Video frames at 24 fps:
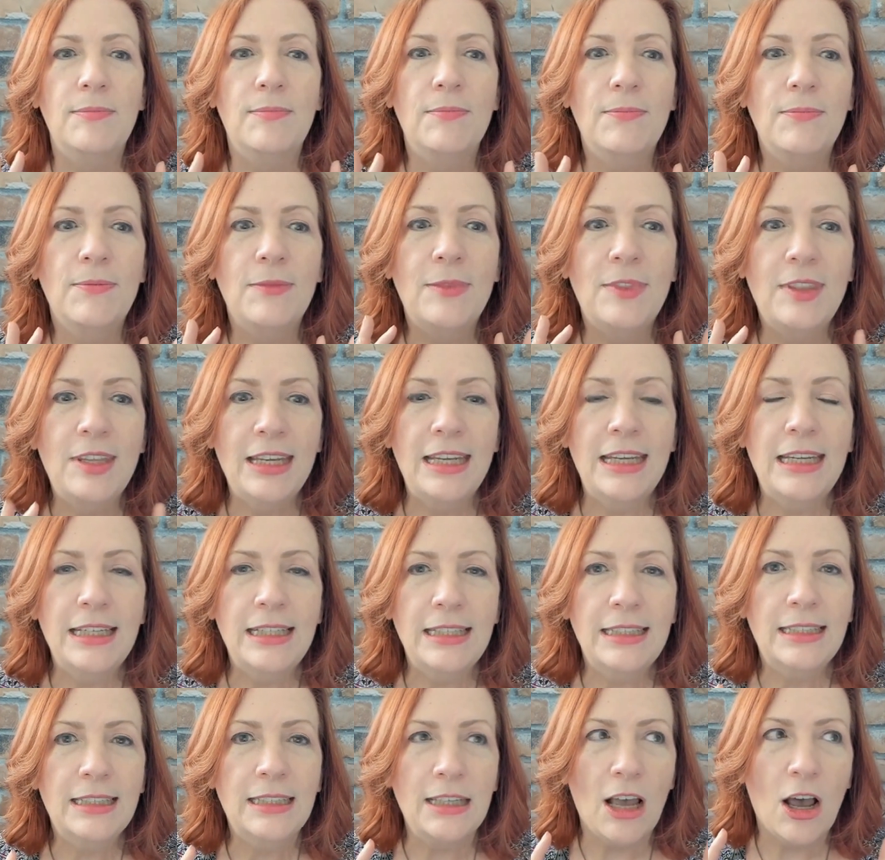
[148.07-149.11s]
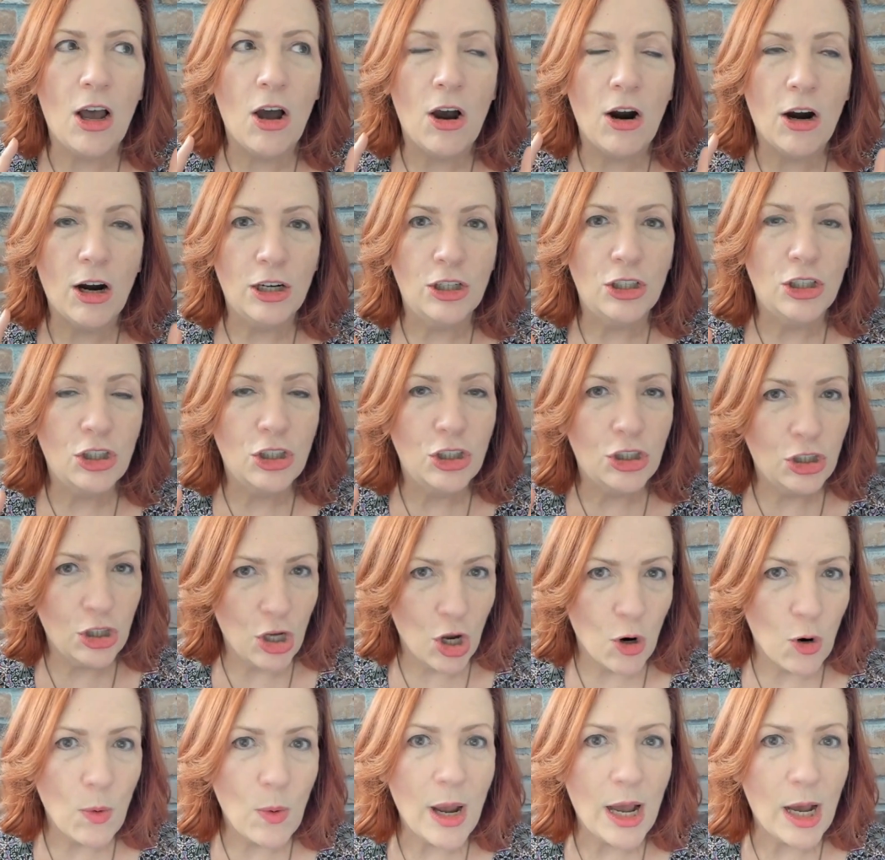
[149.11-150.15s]
These are
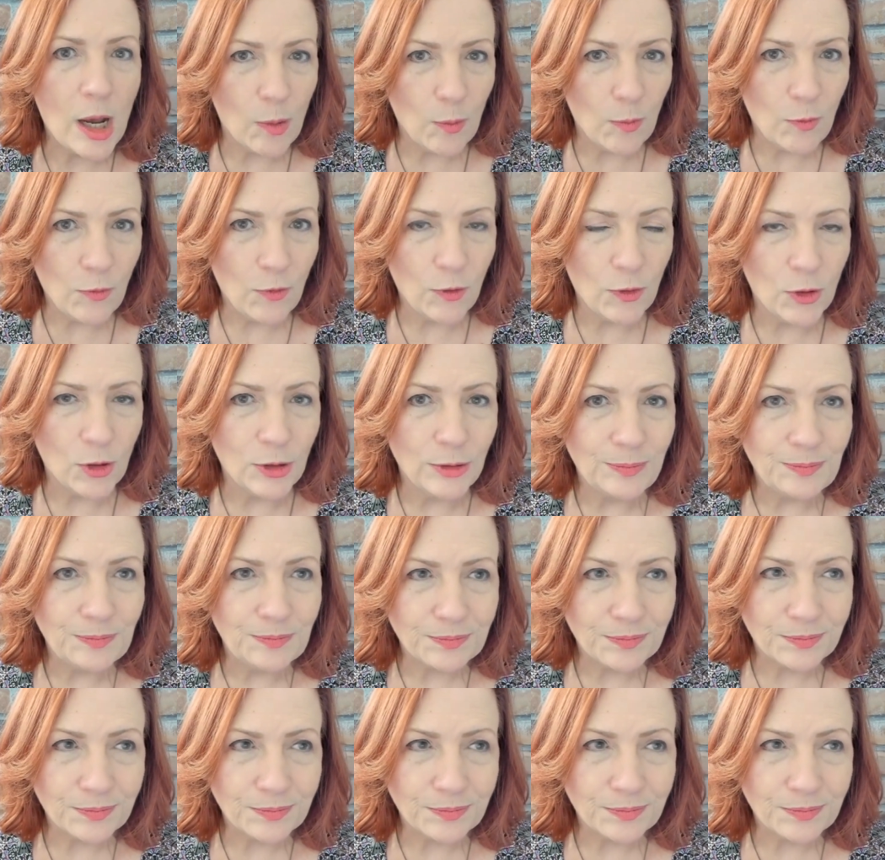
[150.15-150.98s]
so helpful.